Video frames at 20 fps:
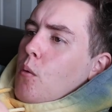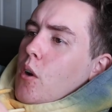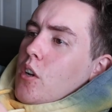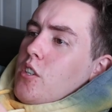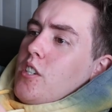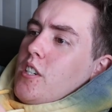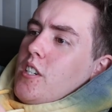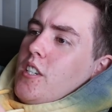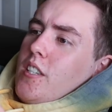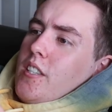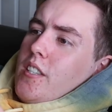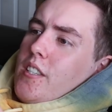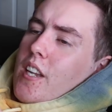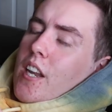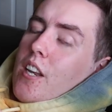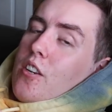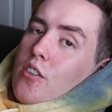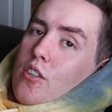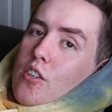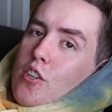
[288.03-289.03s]
Washington
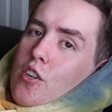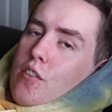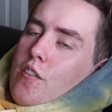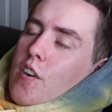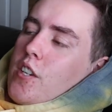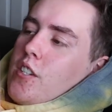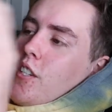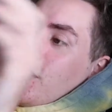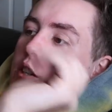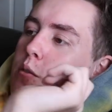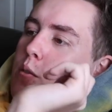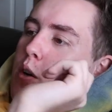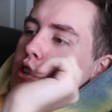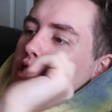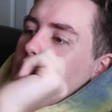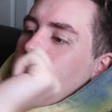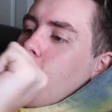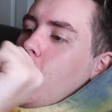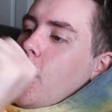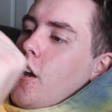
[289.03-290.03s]
Central University is where
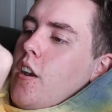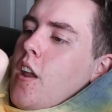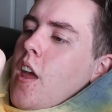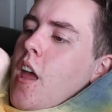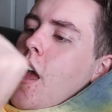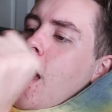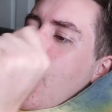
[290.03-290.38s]
she's gone.